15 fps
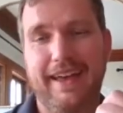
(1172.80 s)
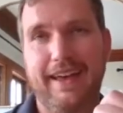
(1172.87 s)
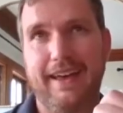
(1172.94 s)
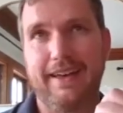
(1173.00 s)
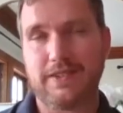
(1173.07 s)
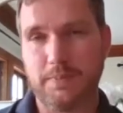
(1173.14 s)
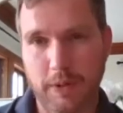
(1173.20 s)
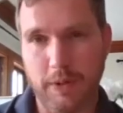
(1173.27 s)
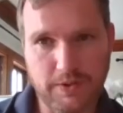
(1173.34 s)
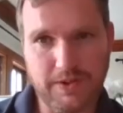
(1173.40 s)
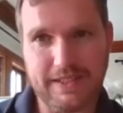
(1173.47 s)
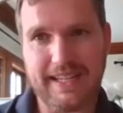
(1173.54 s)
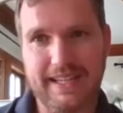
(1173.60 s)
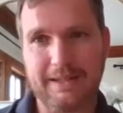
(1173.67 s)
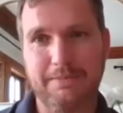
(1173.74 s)
supposedly
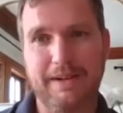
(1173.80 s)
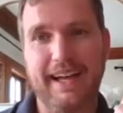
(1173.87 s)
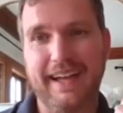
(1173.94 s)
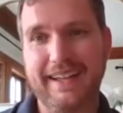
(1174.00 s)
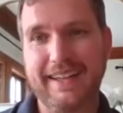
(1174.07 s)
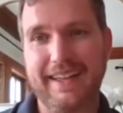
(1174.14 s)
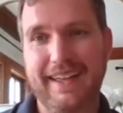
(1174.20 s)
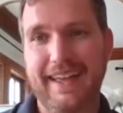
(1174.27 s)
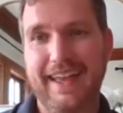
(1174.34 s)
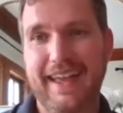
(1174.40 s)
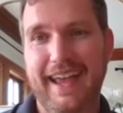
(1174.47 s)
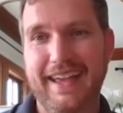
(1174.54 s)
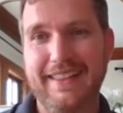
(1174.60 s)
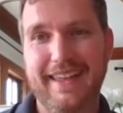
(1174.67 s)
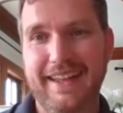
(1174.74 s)
take it back,
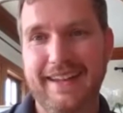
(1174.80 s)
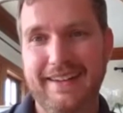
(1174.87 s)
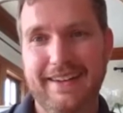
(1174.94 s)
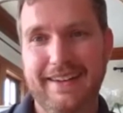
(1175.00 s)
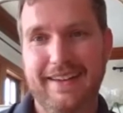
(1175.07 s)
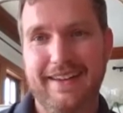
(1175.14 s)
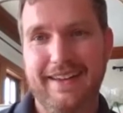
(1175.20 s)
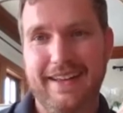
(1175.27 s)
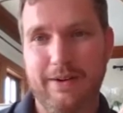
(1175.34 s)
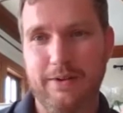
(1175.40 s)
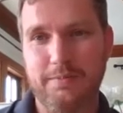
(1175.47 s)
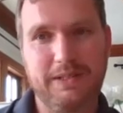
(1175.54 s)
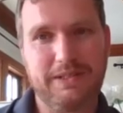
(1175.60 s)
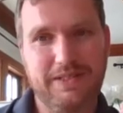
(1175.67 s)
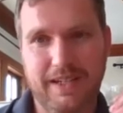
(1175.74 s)
and then it'll
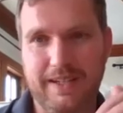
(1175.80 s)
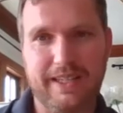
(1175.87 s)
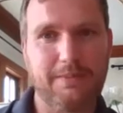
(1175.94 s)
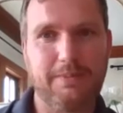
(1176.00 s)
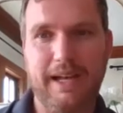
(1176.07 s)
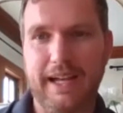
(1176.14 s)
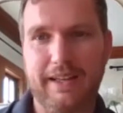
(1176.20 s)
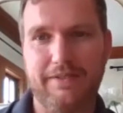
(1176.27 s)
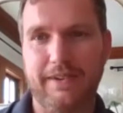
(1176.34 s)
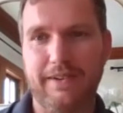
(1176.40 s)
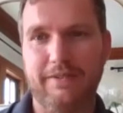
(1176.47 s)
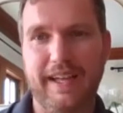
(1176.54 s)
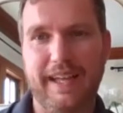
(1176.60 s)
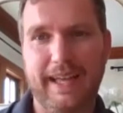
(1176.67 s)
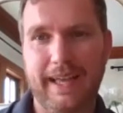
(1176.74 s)
be stuck in the back of a
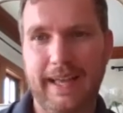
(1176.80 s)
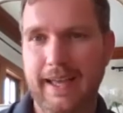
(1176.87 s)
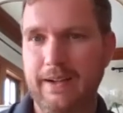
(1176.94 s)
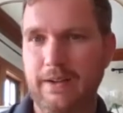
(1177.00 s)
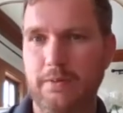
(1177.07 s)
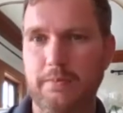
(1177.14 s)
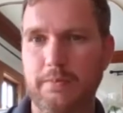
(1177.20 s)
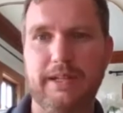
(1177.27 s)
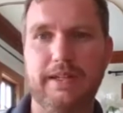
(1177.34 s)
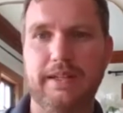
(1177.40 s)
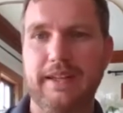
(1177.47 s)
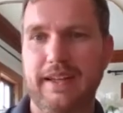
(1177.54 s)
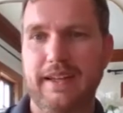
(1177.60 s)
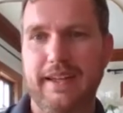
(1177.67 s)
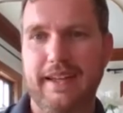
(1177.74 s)
van, it'll
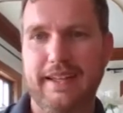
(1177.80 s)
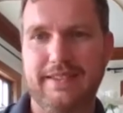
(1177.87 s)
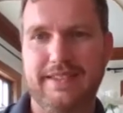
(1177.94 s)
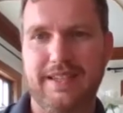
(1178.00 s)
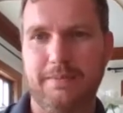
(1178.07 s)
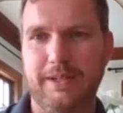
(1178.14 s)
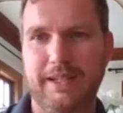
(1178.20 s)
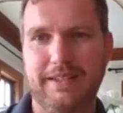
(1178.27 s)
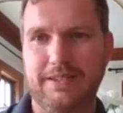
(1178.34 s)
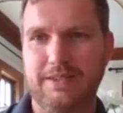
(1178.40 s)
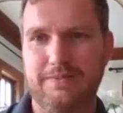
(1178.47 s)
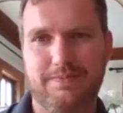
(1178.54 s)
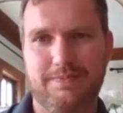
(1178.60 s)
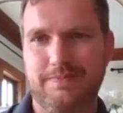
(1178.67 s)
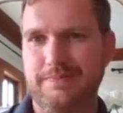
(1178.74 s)
be in somebody's
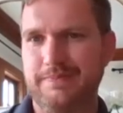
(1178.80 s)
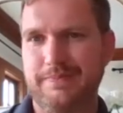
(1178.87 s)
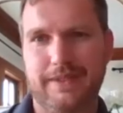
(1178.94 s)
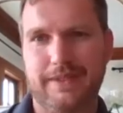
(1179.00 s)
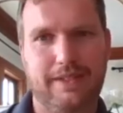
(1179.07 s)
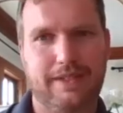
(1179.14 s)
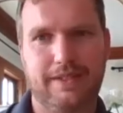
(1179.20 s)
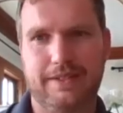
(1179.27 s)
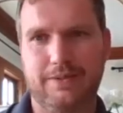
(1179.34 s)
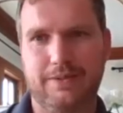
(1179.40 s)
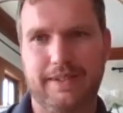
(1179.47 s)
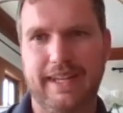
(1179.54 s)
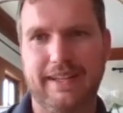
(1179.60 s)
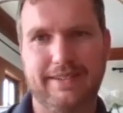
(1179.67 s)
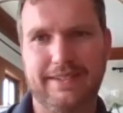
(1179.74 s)

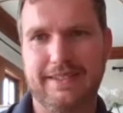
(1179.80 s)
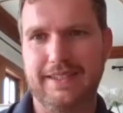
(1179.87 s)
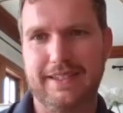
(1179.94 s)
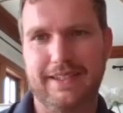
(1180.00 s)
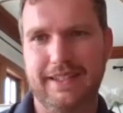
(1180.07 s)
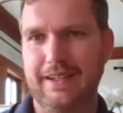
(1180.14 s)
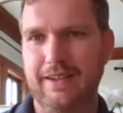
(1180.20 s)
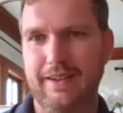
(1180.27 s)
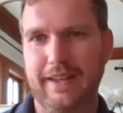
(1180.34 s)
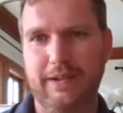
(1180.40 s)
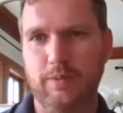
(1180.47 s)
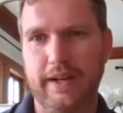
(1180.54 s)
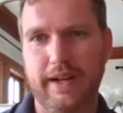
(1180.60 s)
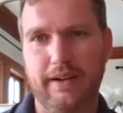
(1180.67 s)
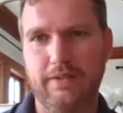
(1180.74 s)
credenza, like
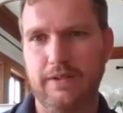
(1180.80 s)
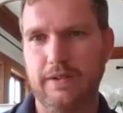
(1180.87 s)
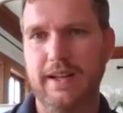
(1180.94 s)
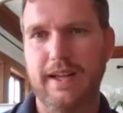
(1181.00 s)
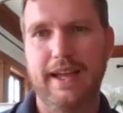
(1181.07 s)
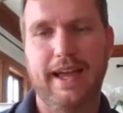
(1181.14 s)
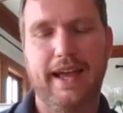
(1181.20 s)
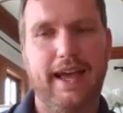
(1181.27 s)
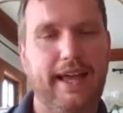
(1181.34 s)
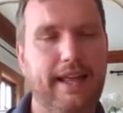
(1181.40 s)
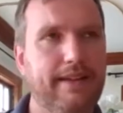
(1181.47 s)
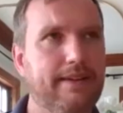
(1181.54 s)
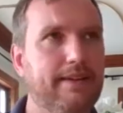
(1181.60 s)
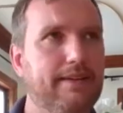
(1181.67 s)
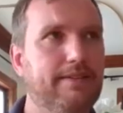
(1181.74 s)
whatever,
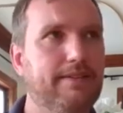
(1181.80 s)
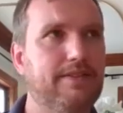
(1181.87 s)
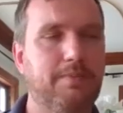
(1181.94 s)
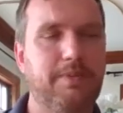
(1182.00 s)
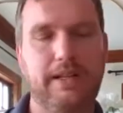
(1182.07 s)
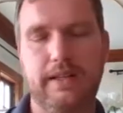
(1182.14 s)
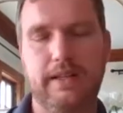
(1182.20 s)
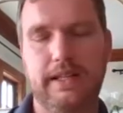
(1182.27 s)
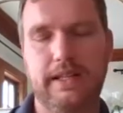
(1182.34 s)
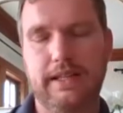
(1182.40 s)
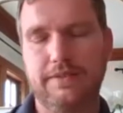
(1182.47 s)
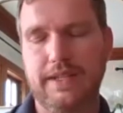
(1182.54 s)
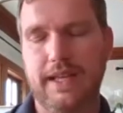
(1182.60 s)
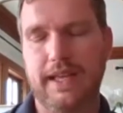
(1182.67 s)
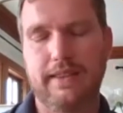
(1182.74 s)
and somebody
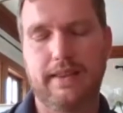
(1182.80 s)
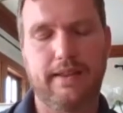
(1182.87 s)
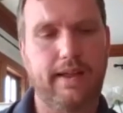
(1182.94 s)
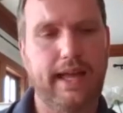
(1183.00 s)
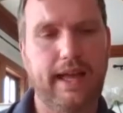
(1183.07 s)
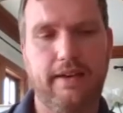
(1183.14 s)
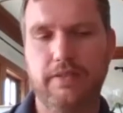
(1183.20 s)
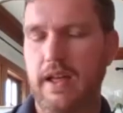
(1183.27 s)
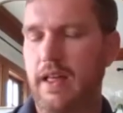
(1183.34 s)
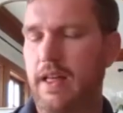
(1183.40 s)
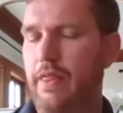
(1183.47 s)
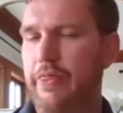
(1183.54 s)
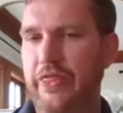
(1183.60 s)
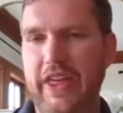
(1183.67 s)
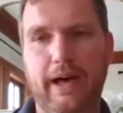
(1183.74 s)
leaves, and they'll have
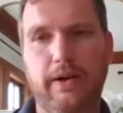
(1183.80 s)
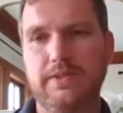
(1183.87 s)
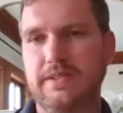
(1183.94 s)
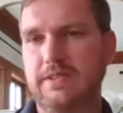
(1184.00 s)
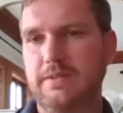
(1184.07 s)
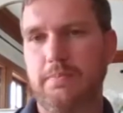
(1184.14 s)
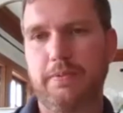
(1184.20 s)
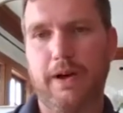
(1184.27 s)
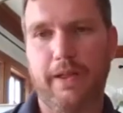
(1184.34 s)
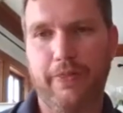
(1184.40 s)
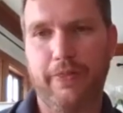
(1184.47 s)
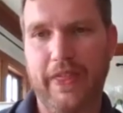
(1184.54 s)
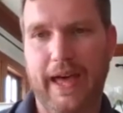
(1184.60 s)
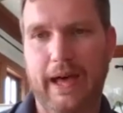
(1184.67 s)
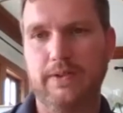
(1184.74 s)
thousands
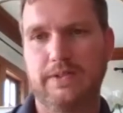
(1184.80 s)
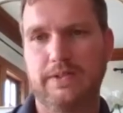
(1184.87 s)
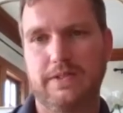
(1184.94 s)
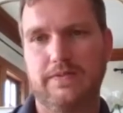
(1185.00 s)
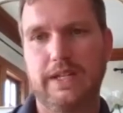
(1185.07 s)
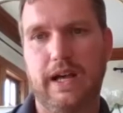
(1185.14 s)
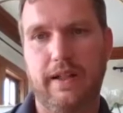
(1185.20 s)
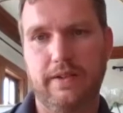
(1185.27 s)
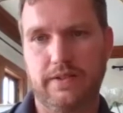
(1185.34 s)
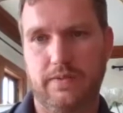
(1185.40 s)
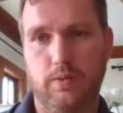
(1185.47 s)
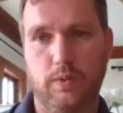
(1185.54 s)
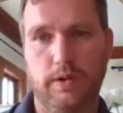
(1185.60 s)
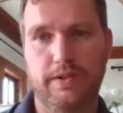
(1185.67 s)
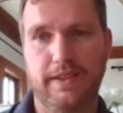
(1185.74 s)
upon thousands of dollars of
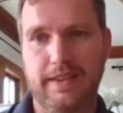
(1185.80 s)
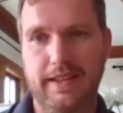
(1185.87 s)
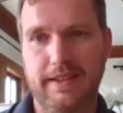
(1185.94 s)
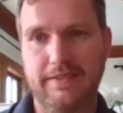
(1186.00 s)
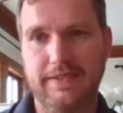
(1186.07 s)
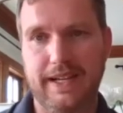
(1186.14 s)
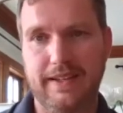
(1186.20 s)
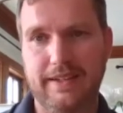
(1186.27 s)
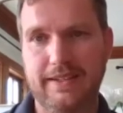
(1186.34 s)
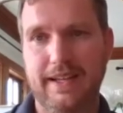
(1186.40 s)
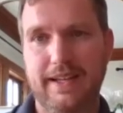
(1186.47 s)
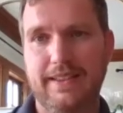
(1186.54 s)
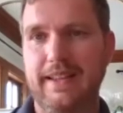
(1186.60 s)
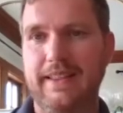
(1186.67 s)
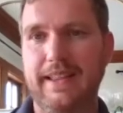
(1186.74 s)
work that they've done
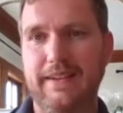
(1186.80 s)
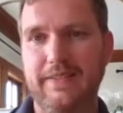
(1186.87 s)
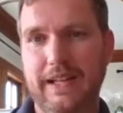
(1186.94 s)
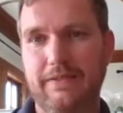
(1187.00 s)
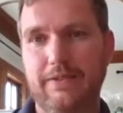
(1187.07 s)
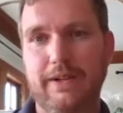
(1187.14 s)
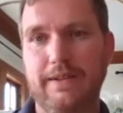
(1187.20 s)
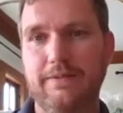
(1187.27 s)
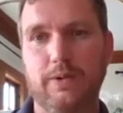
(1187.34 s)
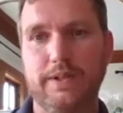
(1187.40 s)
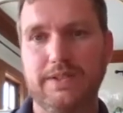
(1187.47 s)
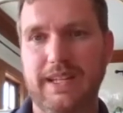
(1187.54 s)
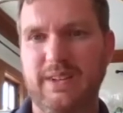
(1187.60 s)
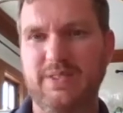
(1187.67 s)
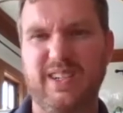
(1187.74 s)
that they've never
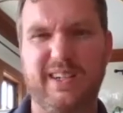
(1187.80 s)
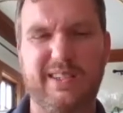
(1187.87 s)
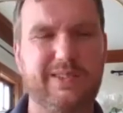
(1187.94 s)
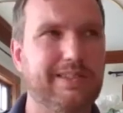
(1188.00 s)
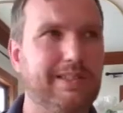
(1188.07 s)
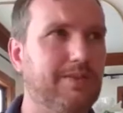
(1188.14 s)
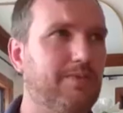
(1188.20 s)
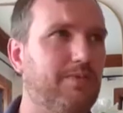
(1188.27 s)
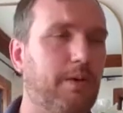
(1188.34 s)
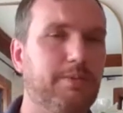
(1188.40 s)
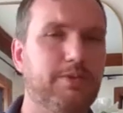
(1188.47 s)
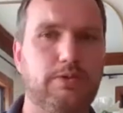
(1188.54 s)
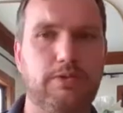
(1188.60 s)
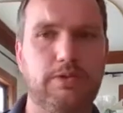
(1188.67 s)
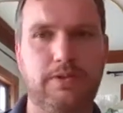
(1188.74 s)
invoiced. I was talking to this
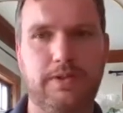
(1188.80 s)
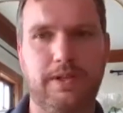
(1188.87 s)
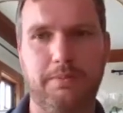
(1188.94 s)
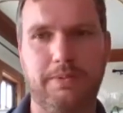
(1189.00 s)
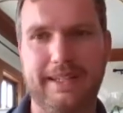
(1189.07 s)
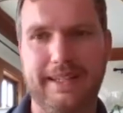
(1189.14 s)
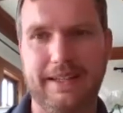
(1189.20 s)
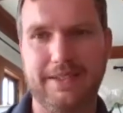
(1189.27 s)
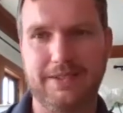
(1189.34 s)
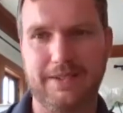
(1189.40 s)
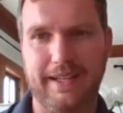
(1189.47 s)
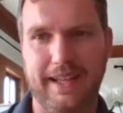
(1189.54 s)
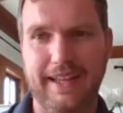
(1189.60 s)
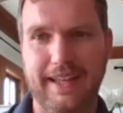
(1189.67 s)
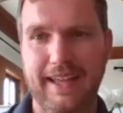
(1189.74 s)
pharmaceutical company
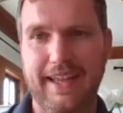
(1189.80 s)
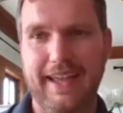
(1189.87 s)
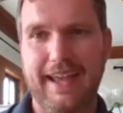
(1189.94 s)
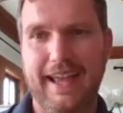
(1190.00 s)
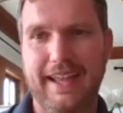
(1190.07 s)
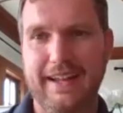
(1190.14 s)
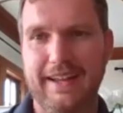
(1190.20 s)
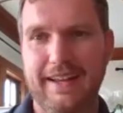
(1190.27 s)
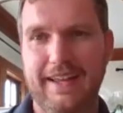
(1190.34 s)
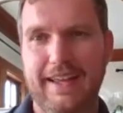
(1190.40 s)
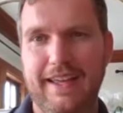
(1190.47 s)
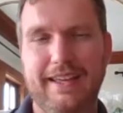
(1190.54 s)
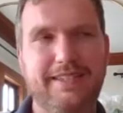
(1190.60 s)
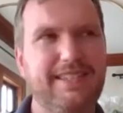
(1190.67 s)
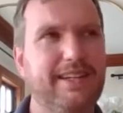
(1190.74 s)
yesterday, and
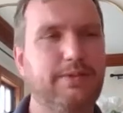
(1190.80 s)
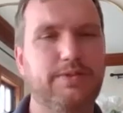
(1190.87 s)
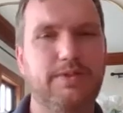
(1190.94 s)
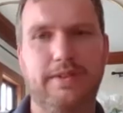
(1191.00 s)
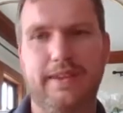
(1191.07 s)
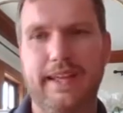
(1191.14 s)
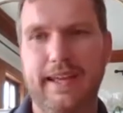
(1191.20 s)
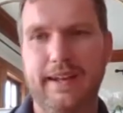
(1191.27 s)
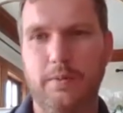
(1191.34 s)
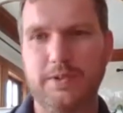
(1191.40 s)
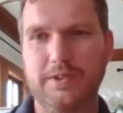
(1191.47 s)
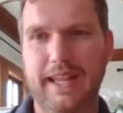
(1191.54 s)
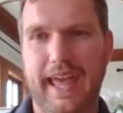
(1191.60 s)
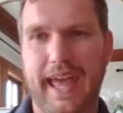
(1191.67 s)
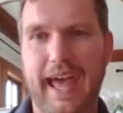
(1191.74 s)
he said they had
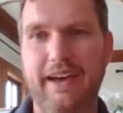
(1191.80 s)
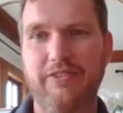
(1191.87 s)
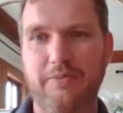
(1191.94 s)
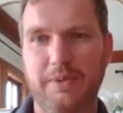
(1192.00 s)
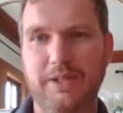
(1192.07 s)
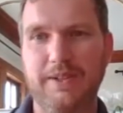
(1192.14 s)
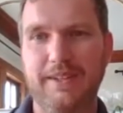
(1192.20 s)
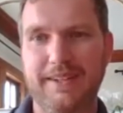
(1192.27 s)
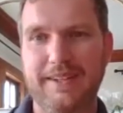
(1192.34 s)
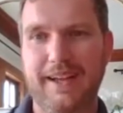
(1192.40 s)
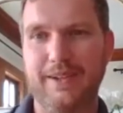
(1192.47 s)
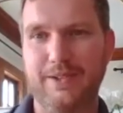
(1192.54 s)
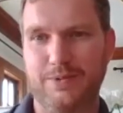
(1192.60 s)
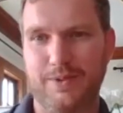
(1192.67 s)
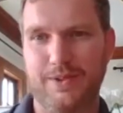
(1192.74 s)
almost
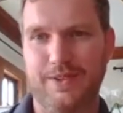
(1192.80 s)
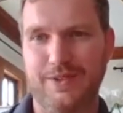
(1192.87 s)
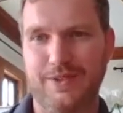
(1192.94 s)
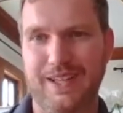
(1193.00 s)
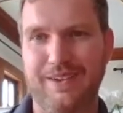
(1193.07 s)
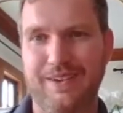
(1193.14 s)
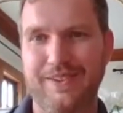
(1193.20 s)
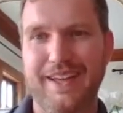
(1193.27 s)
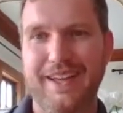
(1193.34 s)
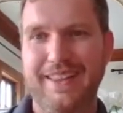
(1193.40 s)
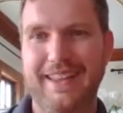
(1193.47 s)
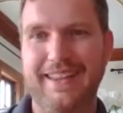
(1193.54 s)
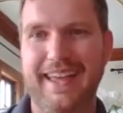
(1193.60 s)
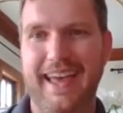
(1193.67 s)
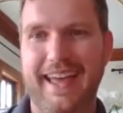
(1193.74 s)
$500,000 worth of stuff
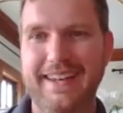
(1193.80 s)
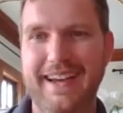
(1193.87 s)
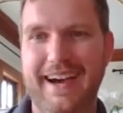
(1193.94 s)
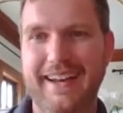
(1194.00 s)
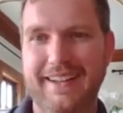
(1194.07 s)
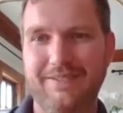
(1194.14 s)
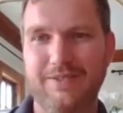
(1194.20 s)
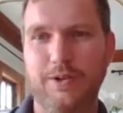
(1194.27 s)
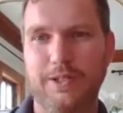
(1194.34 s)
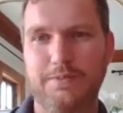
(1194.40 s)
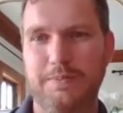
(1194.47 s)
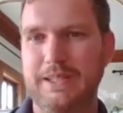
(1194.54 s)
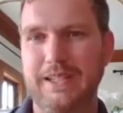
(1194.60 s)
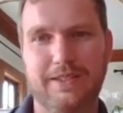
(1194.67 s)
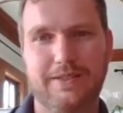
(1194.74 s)
that they had not invoiced
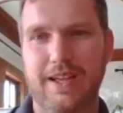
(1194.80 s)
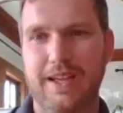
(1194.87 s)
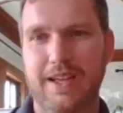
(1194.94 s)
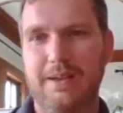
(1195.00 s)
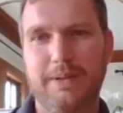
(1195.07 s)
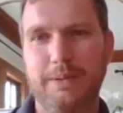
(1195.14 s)
because people